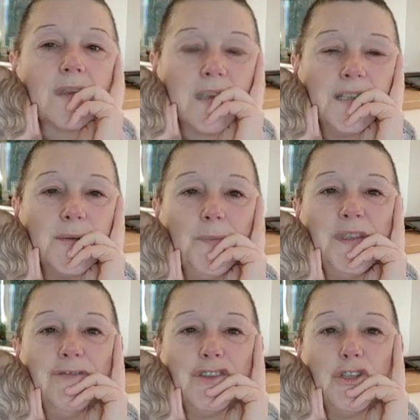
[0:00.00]
because it would
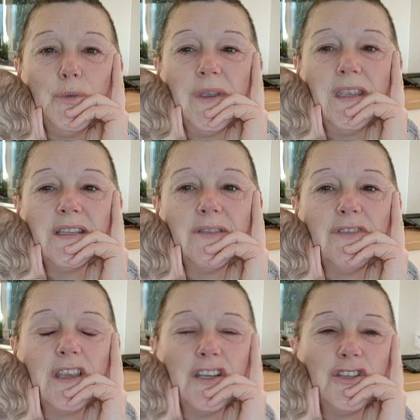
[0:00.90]
be for 2 weeks.
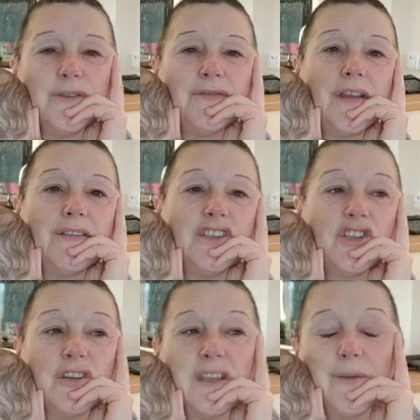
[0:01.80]
If you're going to do a ferry
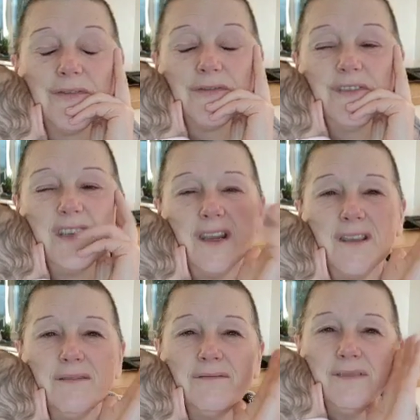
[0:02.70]
journey, you
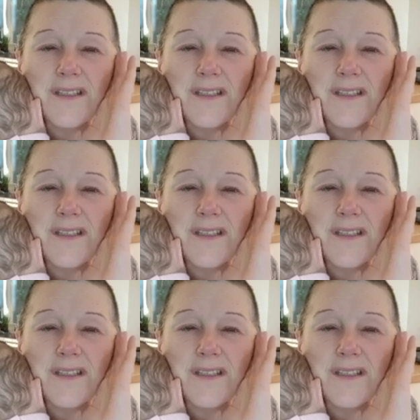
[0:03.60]
know,